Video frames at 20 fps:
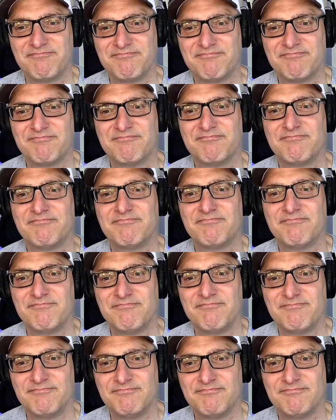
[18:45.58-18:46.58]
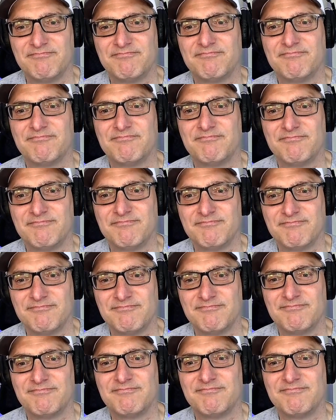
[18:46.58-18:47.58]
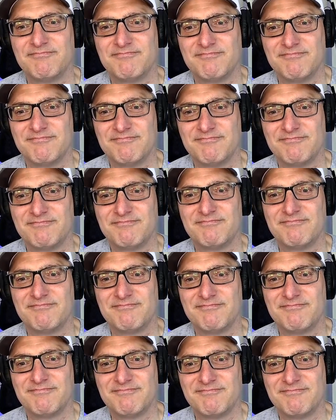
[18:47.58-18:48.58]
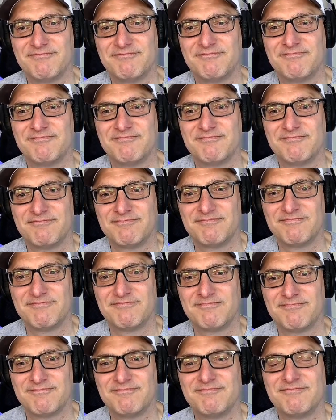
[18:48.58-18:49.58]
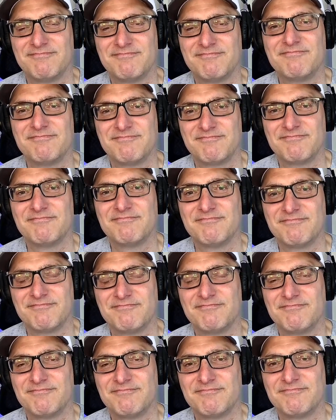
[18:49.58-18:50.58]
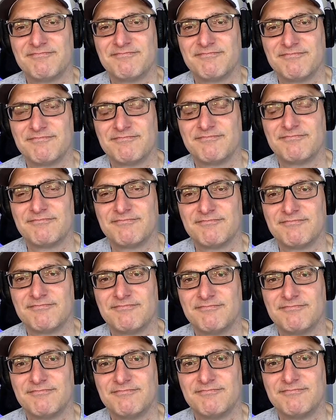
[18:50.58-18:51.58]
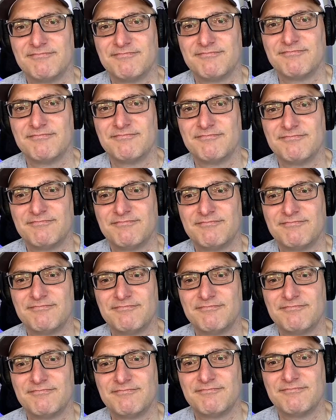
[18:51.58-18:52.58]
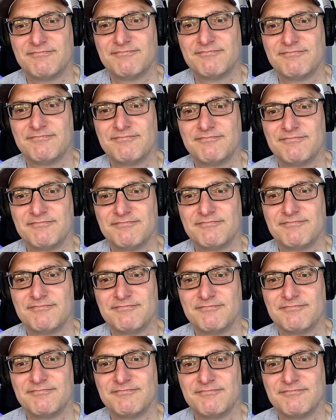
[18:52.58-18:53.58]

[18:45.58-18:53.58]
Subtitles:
This person isn't speaking.